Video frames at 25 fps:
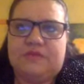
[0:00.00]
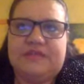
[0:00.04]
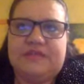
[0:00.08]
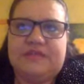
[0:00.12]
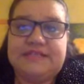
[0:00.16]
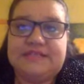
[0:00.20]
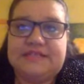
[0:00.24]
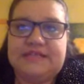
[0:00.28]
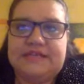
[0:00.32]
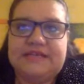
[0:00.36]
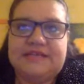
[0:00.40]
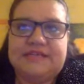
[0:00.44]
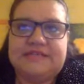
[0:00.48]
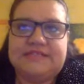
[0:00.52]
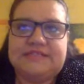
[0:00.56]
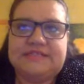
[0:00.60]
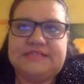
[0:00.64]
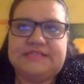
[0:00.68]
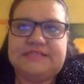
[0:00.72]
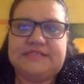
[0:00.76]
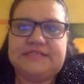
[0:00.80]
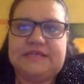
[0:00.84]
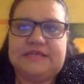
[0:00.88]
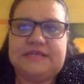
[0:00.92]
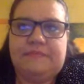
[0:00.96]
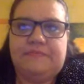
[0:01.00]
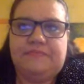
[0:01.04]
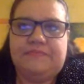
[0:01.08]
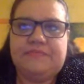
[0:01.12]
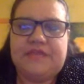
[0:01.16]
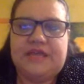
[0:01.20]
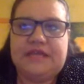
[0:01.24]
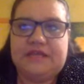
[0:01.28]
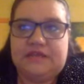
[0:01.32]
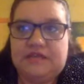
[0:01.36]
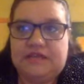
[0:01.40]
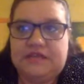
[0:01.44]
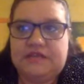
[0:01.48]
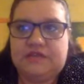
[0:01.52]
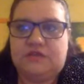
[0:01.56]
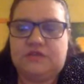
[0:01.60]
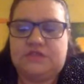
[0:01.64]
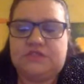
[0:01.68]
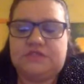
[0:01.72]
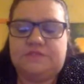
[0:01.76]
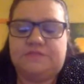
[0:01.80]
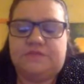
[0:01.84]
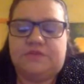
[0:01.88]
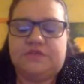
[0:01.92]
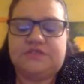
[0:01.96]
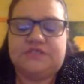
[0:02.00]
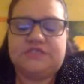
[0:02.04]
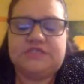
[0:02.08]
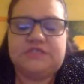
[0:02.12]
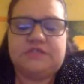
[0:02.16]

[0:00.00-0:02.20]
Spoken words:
it got some positive